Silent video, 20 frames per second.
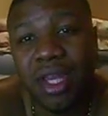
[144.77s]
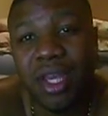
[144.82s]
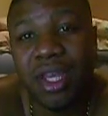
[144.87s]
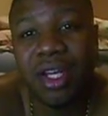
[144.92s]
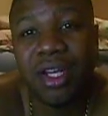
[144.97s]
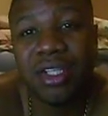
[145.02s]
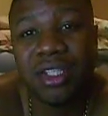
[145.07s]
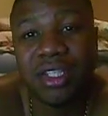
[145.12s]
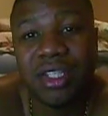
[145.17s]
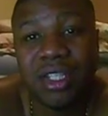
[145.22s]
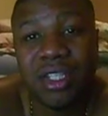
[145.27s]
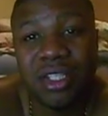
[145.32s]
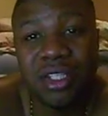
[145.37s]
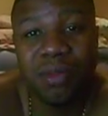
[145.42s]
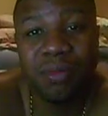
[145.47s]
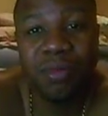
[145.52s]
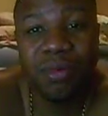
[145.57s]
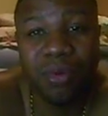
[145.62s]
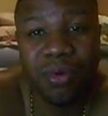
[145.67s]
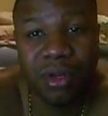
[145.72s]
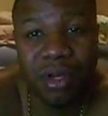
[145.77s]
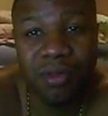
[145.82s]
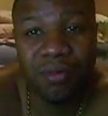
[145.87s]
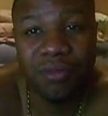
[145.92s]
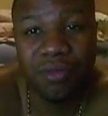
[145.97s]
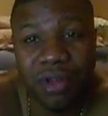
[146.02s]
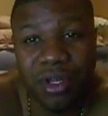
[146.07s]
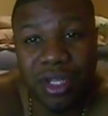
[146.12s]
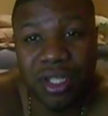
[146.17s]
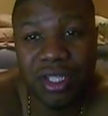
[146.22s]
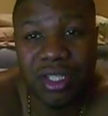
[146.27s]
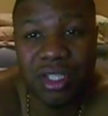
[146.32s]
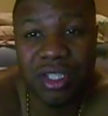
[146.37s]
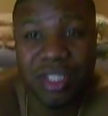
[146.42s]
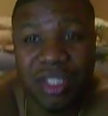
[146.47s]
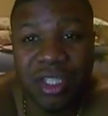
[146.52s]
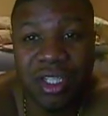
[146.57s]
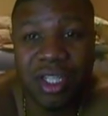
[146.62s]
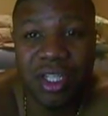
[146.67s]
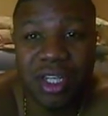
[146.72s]
It is disappointing for us
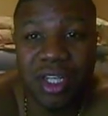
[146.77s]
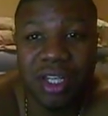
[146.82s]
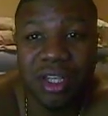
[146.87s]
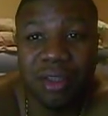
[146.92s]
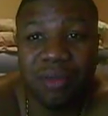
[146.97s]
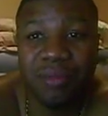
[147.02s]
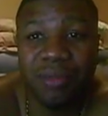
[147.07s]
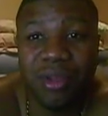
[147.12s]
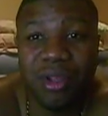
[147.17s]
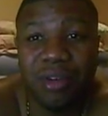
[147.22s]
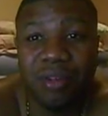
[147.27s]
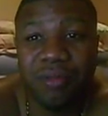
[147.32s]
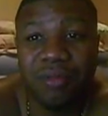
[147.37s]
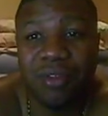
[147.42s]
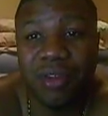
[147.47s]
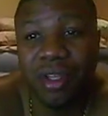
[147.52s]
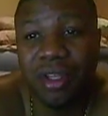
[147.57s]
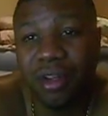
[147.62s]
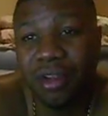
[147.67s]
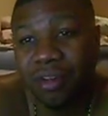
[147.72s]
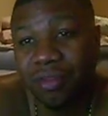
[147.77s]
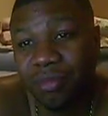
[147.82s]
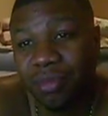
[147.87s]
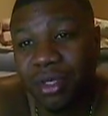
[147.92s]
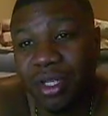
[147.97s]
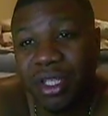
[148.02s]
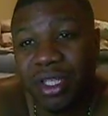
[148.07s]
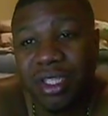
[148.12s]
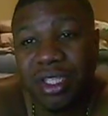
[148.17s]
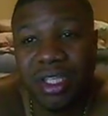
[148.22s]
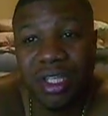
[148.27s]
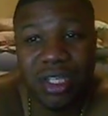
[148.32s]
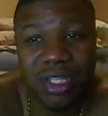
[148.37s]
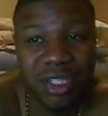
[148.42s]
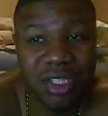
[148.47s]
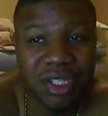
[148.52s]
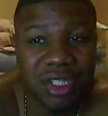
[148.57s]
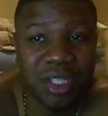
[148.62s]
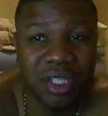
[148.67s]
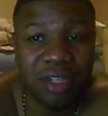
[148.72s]
to see that the benefit of blood
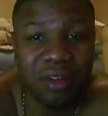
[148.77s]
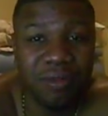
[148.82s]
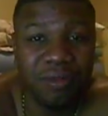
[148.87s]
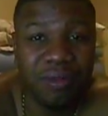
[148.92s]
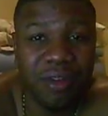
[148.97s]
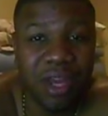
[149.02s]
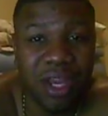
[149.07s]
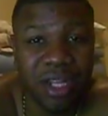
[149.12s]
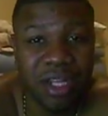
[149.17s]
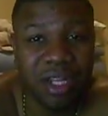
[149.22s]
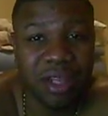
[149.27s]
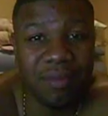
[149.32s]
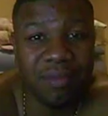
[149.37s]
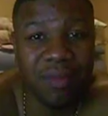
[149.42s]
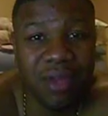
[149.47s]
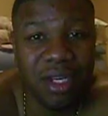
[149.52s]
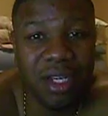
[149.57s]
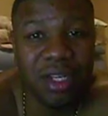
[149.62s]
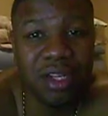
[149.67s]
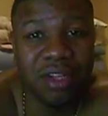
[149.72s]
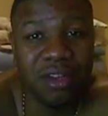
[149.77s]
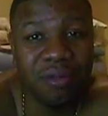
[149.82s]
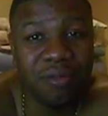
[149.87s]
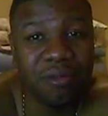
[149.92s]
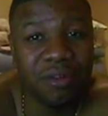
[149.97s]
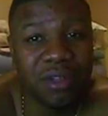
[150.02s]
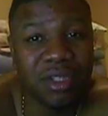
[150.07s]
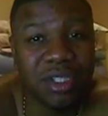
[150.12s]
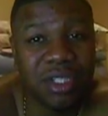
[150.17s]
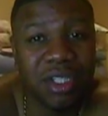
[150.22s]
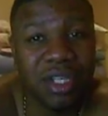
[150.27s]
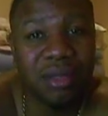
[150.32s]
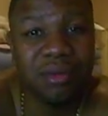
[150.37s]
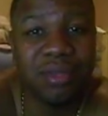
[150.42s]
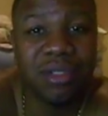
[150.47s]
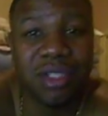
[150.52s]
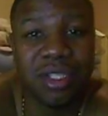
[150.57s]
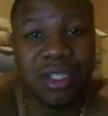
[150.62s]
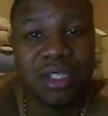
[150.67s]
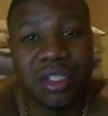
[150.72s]
testing and the fact that many different
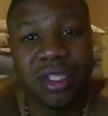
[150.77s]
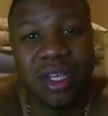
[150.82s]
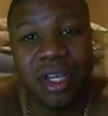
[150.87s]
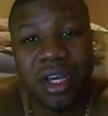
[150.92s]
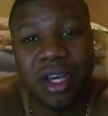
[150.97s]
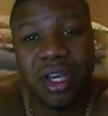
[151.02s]
substances